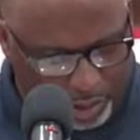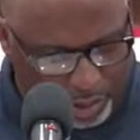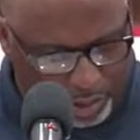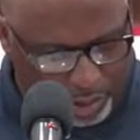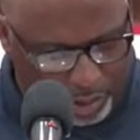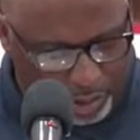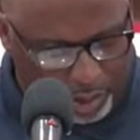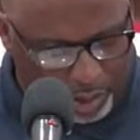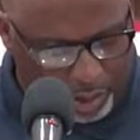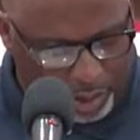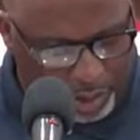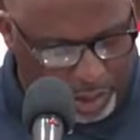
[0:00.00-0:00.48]

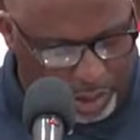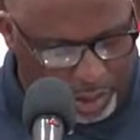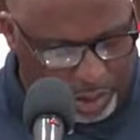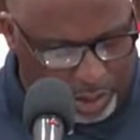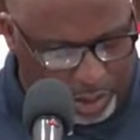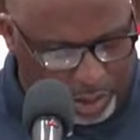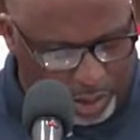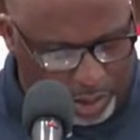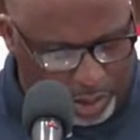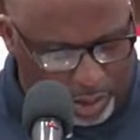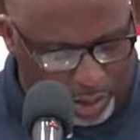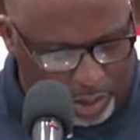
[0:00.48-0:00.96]
thee.
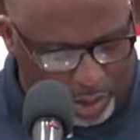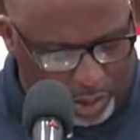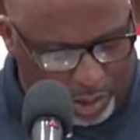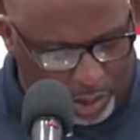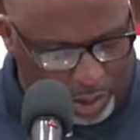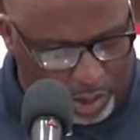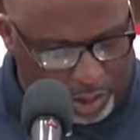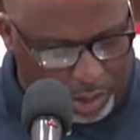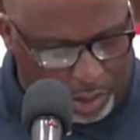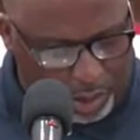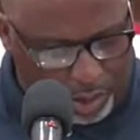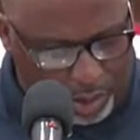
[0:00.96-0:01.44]

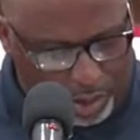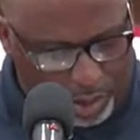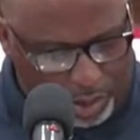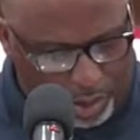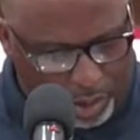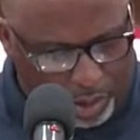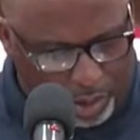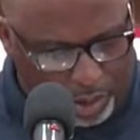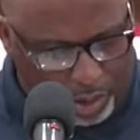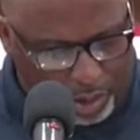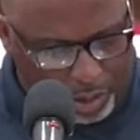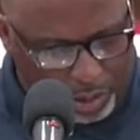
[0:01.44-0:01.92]

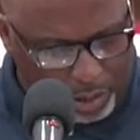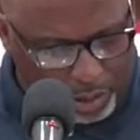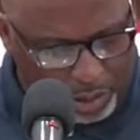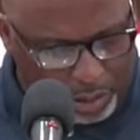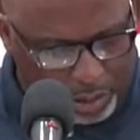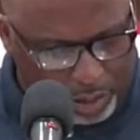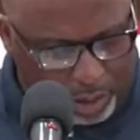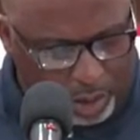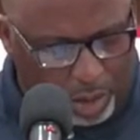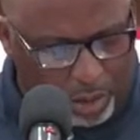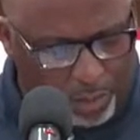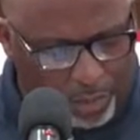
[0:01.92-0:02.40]
I'm
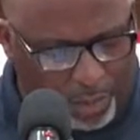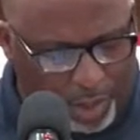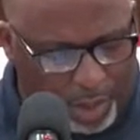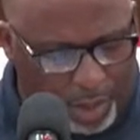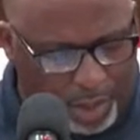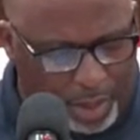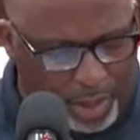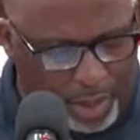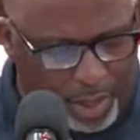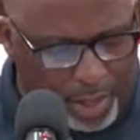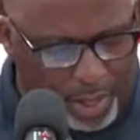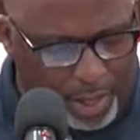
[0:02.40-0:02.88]
talking about a
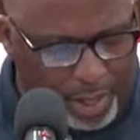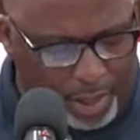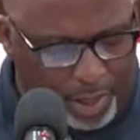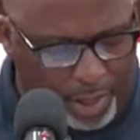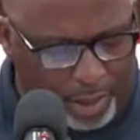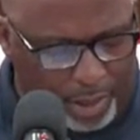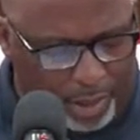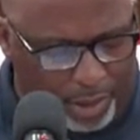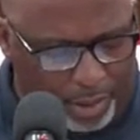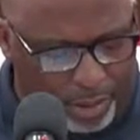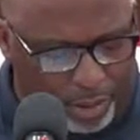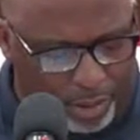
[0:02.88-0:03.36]

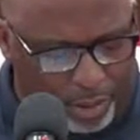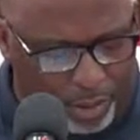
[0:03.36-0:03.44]
lying